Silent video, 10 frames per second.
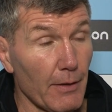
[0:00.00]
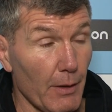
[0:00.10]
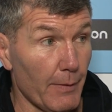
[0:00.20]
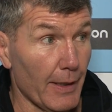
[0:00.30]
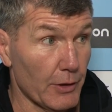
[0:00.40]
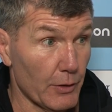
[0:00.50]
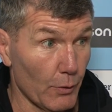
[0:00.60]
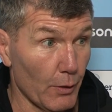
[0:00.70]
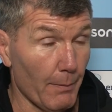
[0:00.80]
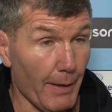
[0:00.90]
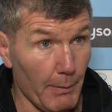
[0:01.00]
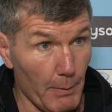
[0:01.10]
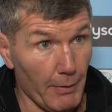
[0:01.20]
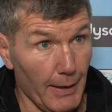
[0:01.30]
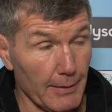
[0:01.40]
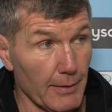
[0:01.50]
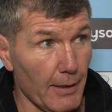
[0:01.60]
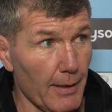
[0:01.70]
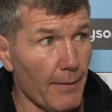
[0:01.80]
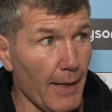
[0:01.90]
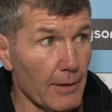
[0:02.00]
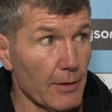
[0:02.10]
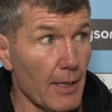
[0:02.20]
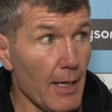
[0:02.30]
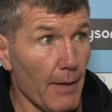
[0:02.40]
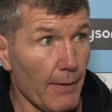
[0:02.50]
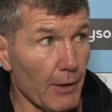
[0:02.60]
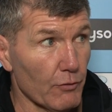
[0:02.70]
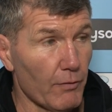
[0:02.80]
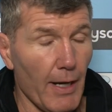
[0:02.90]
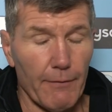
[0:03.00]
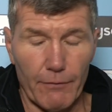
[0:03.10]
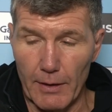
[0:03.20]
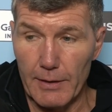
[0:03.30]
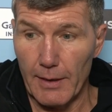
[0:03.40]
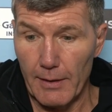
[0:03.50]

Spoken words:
that we actually talk about, we practice, and that's rare for us.